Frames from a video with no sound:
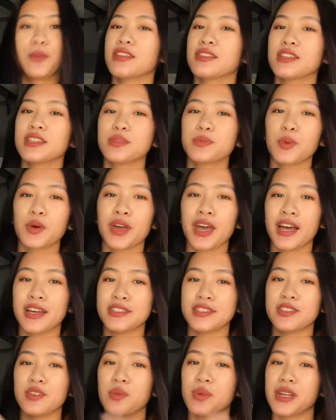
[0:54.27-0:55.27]
This book
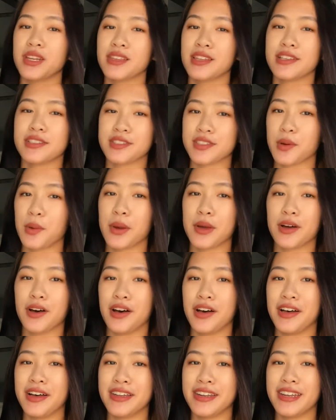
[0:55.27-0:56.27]
has so many things going
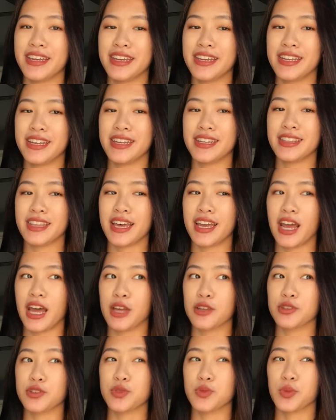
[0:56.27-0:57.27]
on in it that I
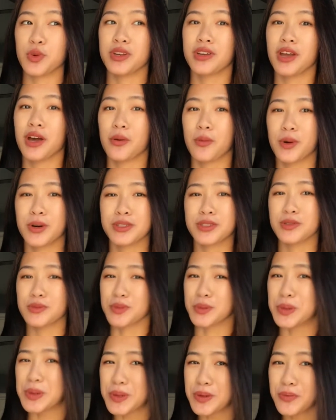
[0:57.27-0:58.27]
just would not want to
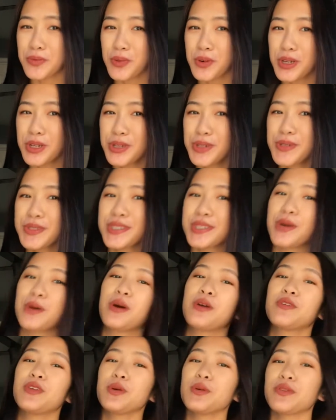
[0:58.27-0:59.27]
ruin it for you, so
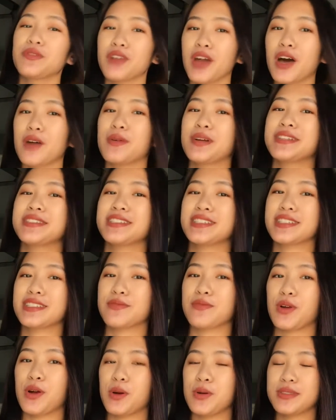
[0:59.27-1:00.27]
if you have not read Six of
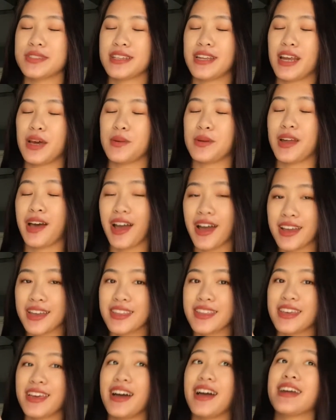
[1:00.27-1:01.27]
Crows, then I would
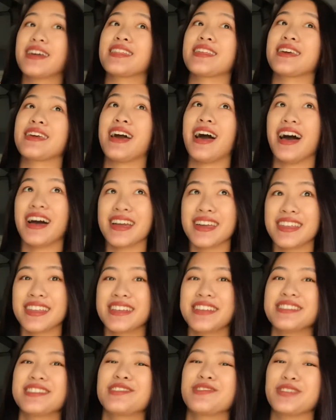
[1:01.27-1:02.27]

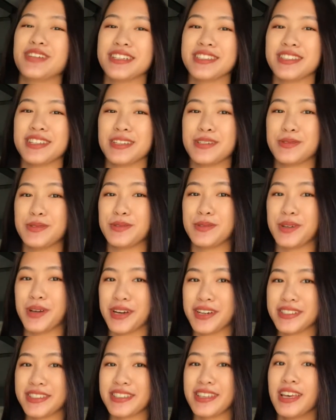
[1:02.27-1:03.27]
highly suggest that you do
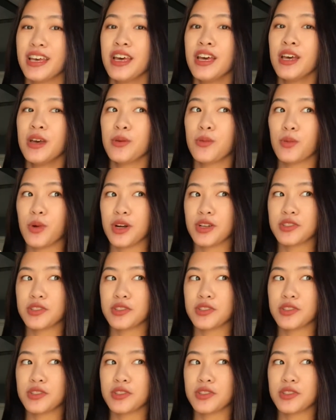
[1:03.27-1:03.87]
not watch